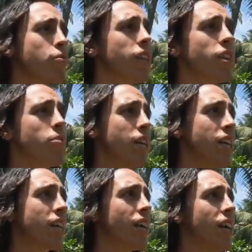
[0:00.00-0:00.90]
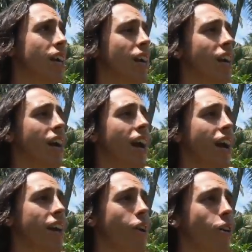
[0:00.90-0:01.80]
really unique.
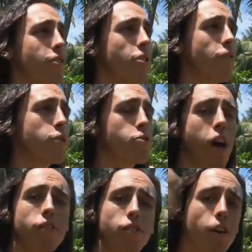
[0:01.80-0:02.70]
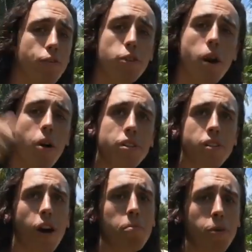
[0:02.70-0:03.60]
And also, if you travel a few hours
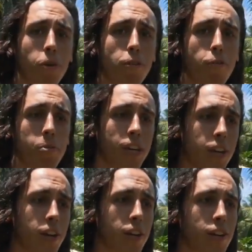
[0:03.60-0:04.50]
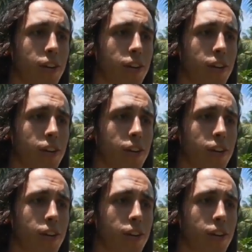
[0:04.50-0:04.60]
up north from here,